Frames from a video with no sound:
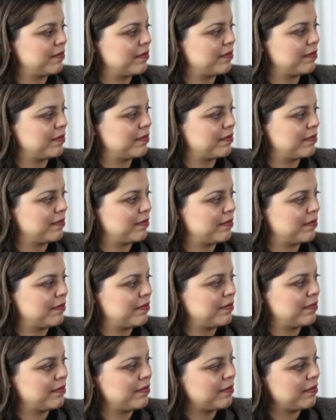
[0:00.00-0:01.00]

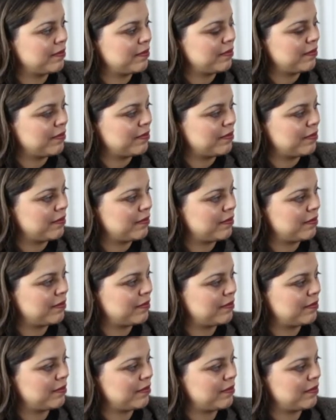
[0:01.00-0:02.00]

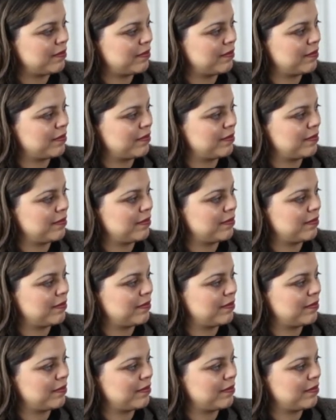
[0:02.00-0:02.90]
[no speech]